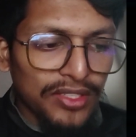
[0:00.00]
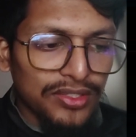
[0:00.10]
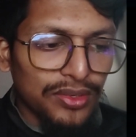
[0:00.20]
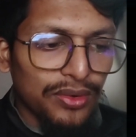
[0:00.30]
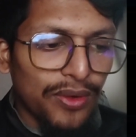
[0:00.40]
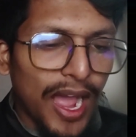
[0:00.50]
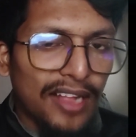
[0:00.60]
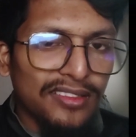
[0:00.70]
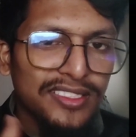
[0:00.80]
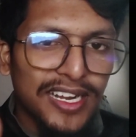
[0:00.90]
So
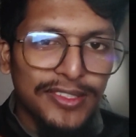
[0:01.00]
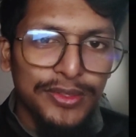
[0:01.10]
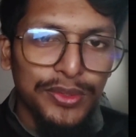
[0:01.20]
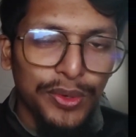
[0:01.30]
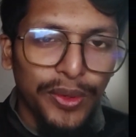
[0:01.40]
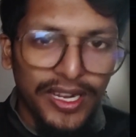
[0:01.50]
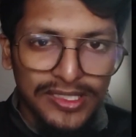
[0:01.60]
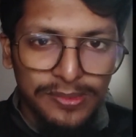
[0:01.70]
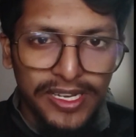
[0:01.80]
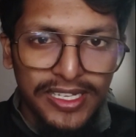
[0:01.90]
I'll try to go and
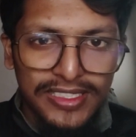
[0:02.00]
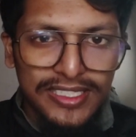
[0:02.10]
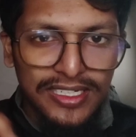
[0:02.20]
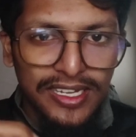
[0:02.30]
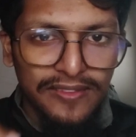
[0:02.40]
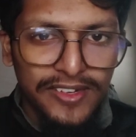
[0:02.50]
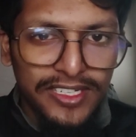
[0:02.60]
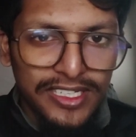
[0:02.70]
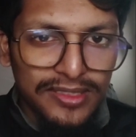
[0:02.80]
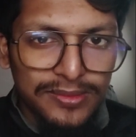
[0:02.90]
explain each and every
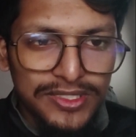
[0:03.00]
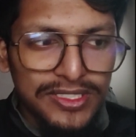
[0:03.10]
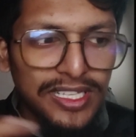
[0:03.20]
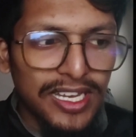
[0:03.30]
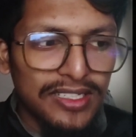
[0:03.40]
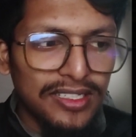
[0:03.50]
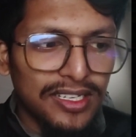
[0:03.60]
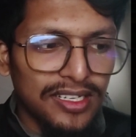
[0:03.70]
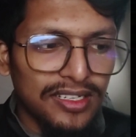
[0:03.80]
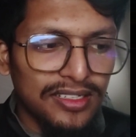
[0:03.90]
terms that
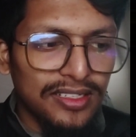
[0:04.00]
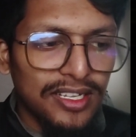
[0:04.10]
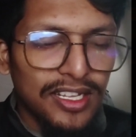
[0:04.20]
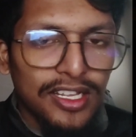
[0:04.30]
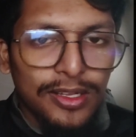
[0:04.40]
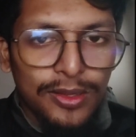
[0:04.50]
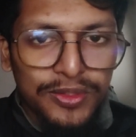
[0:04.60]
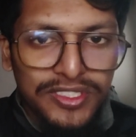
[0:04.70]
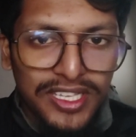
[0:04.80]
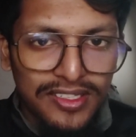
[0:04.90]

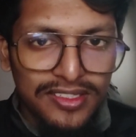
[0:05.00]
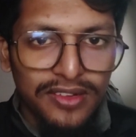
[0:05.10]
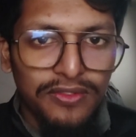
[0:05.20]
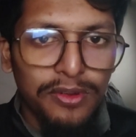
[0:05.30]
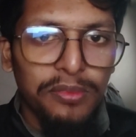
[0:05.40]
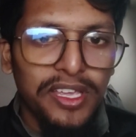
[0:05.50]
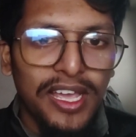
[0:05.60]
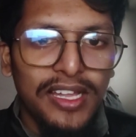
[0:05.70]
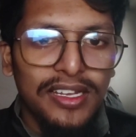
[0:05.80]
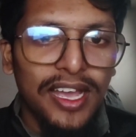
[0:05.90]
looks easier for me
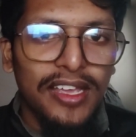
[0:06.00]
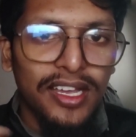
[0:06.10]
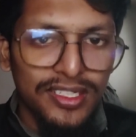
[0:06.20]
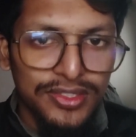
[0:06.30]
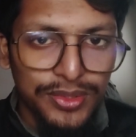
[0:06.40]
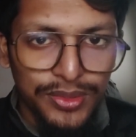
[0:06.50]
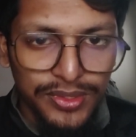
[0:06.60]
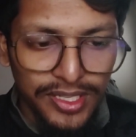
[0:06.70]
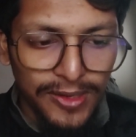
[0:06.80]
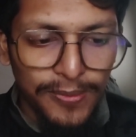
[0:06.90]
and I understood
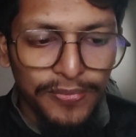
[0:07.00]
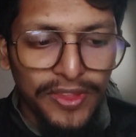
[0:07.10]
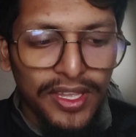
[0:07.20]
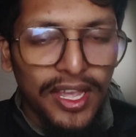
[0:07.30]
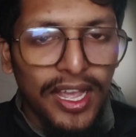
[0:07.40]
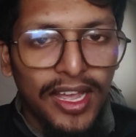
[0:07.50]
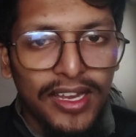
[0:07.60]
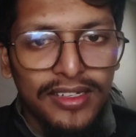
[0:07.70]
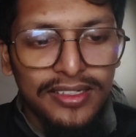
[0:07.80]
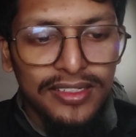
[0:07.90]
there.
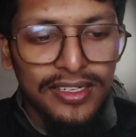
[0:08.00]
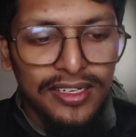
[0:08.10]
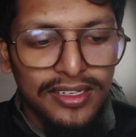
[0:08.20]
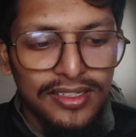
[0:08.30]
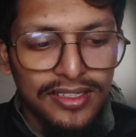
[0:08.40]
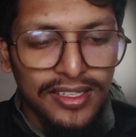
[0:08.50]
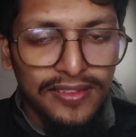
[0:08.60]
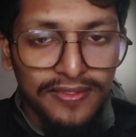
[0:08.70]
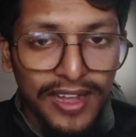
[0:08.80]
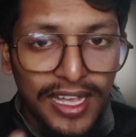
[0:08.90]
And
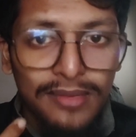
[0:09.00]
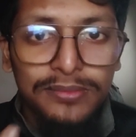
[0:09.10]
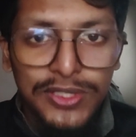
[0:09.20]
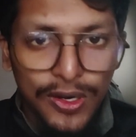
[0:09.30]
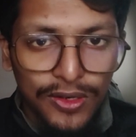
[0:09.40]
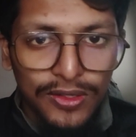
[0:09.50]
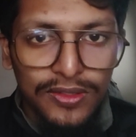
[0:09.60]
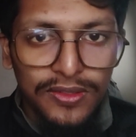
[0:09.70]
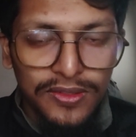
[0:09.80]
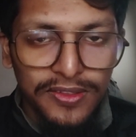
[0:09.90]
if I am wrong,
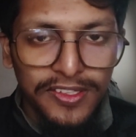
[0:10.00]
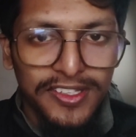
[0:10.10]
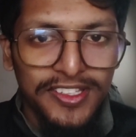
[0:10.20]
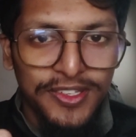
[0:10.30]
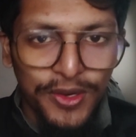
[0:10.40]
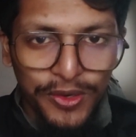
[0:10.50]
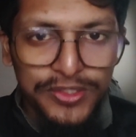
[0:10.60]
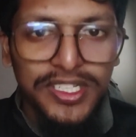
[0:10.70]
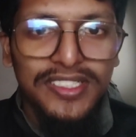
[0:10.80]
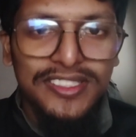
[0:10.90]

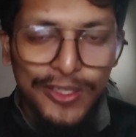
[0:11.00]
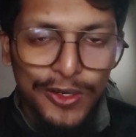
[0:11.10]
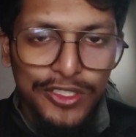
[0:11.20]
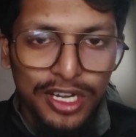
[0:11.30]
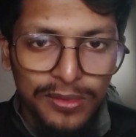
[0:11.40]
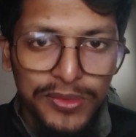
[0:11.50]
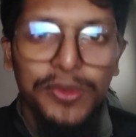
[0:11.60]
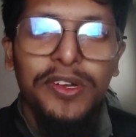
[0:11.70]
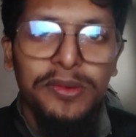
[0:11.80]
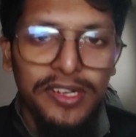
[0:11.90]
it's your job to
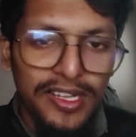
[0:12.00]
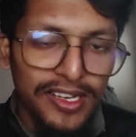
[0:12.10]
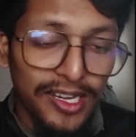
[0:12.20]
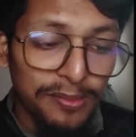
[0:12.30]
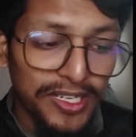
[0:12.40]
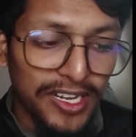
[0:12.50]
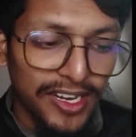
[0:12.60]
let me